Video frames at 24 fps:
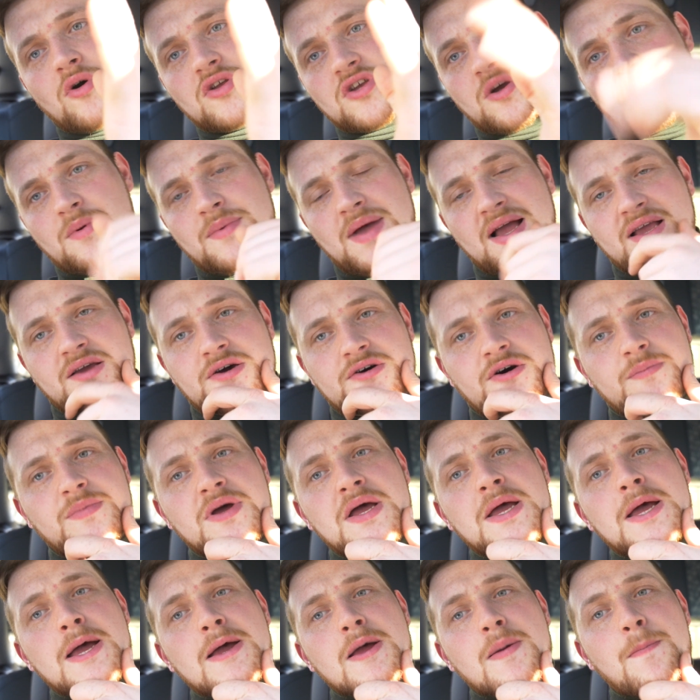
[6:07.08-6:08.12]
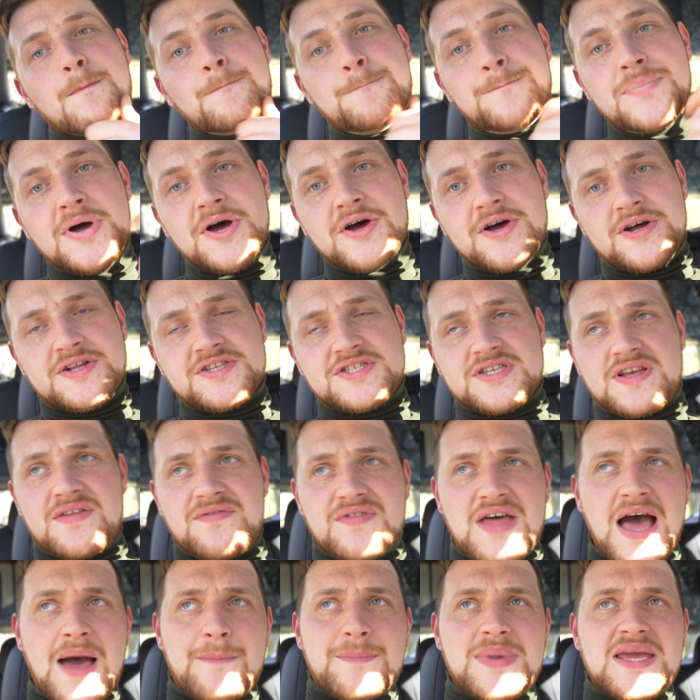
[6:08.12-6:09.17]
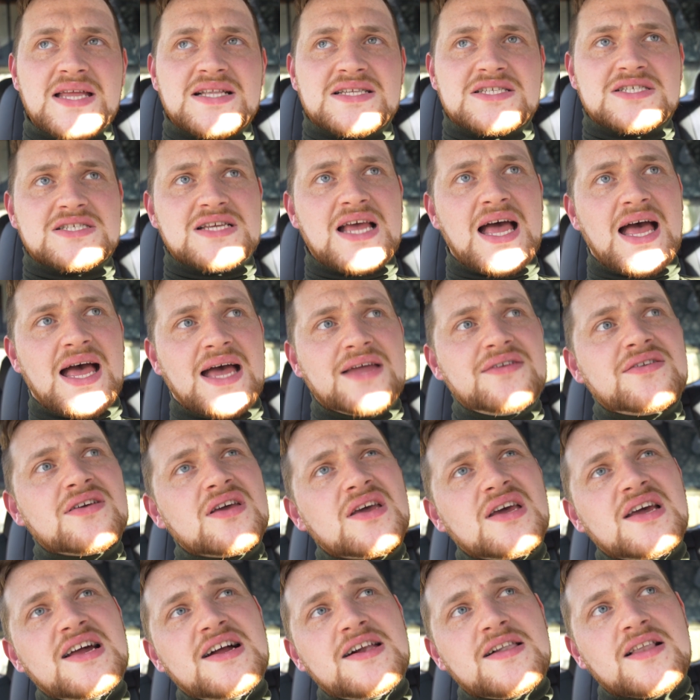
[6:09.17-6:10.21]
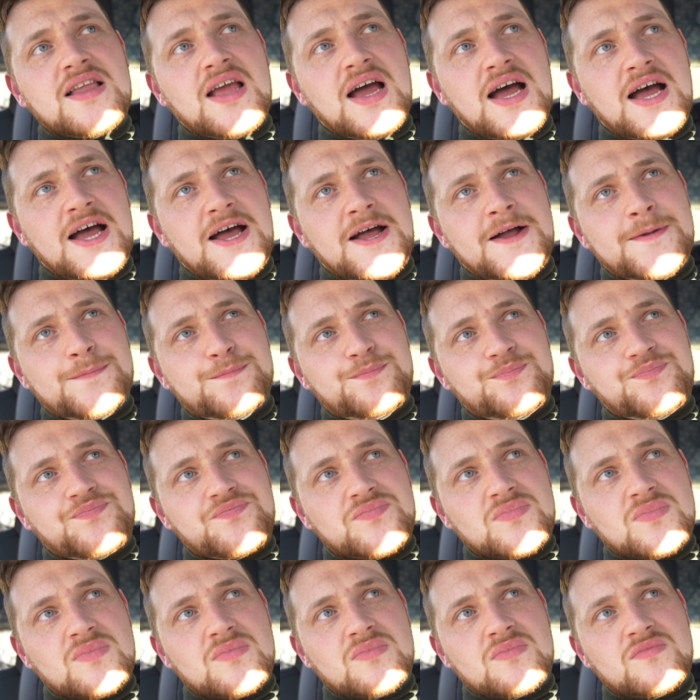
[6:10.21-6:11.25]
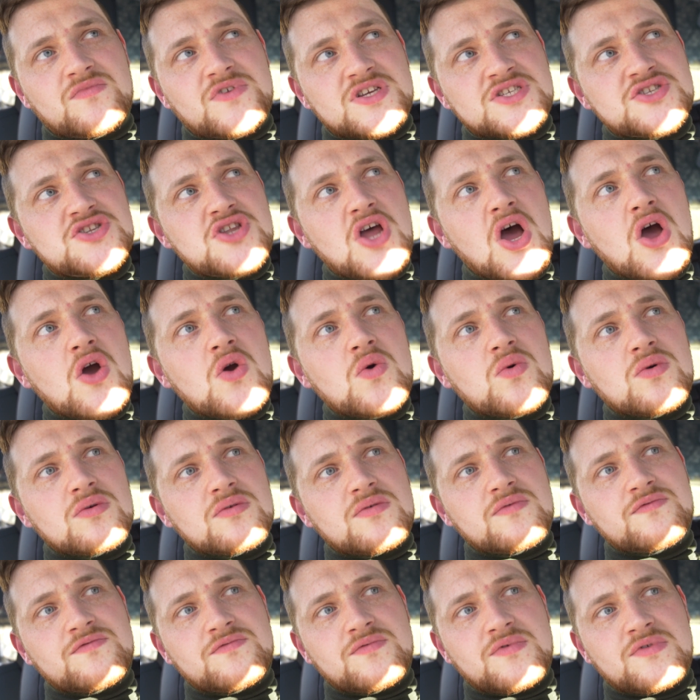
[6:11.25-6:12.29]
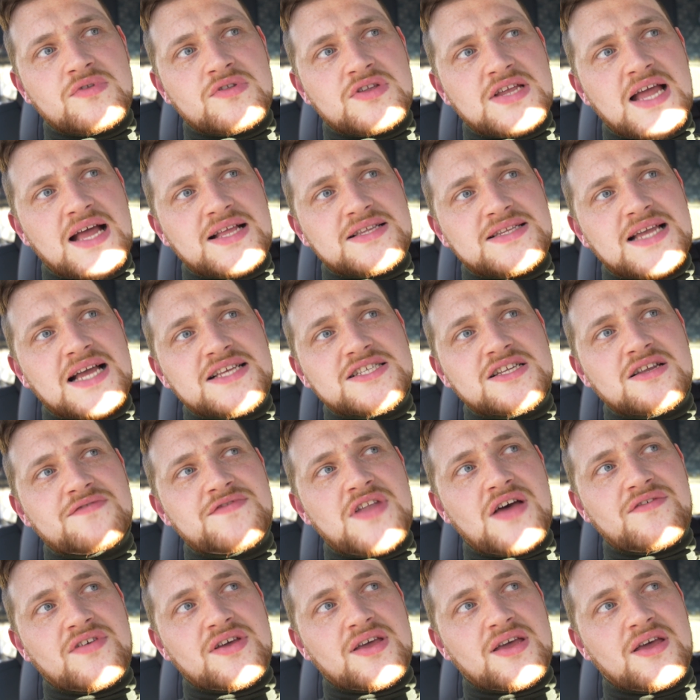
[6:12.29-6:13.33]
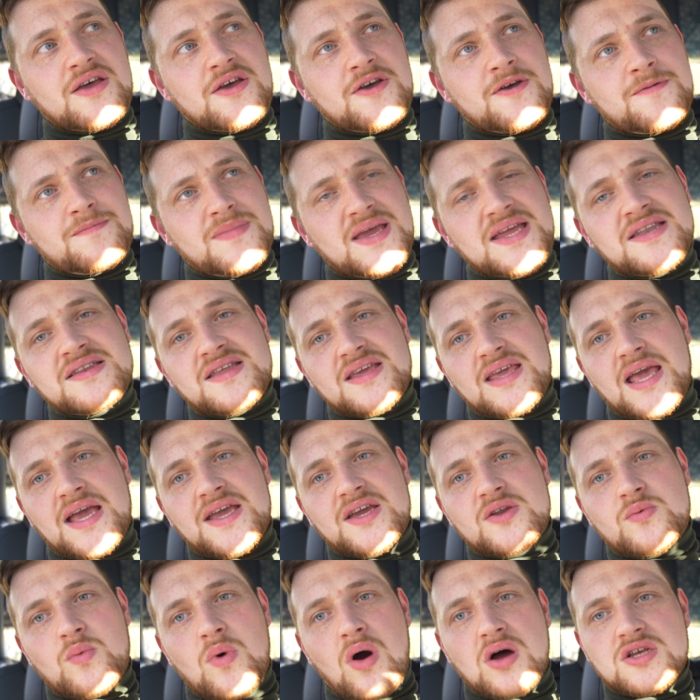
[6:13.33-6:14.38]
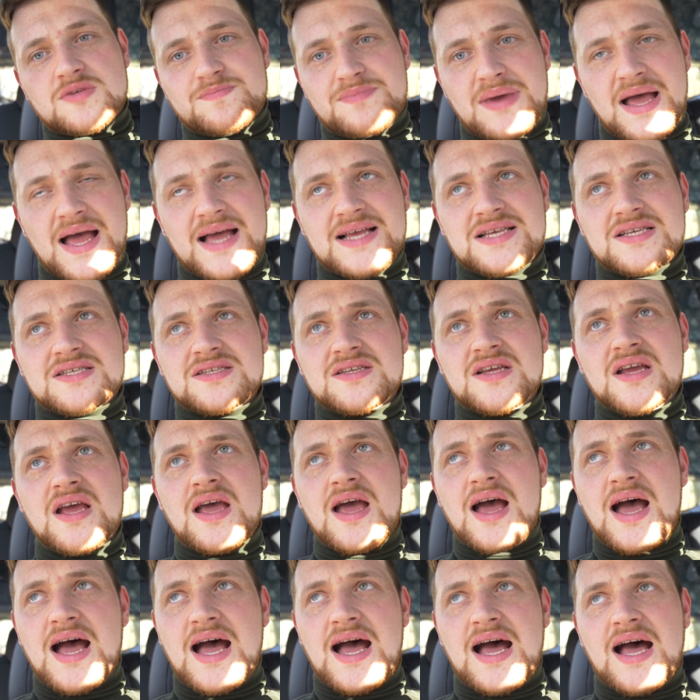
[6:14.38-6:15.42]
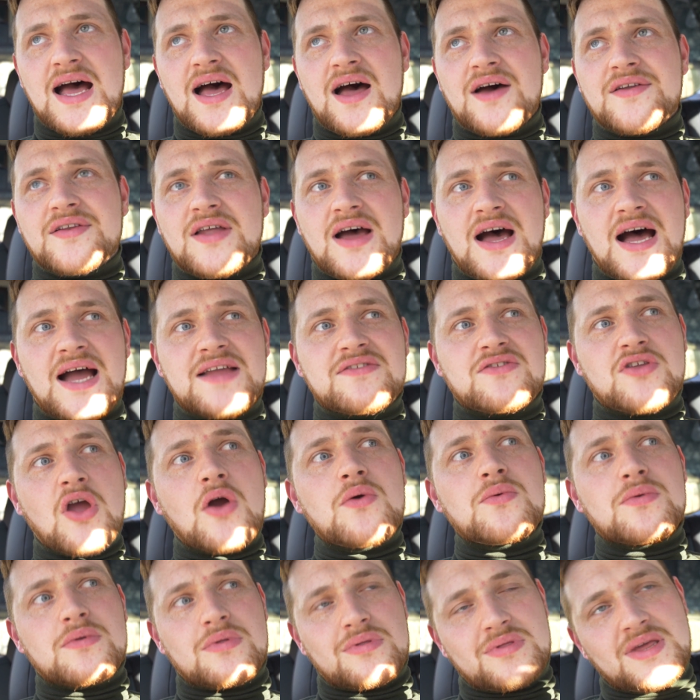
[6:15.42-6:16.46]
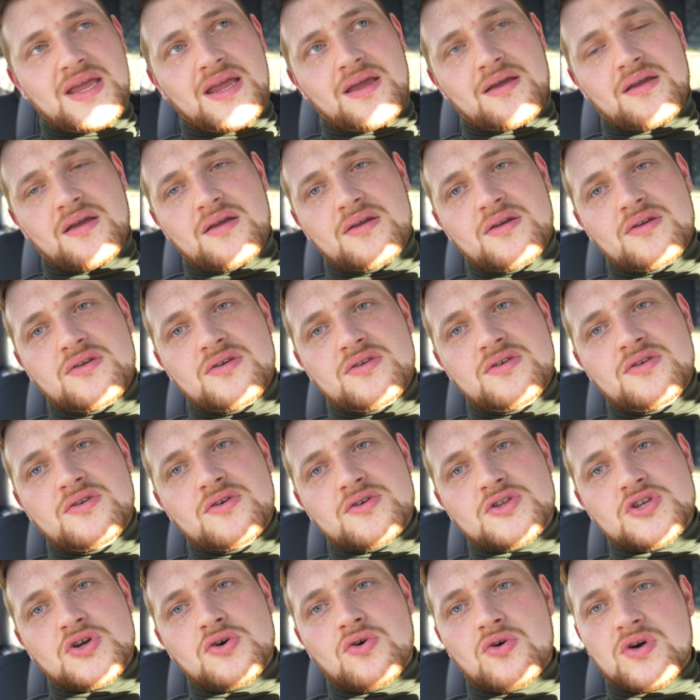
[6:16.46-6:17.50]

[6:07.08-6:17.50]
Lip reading: will top it back up. But that being said, Tesla have never indicated what's best. And I don't think you're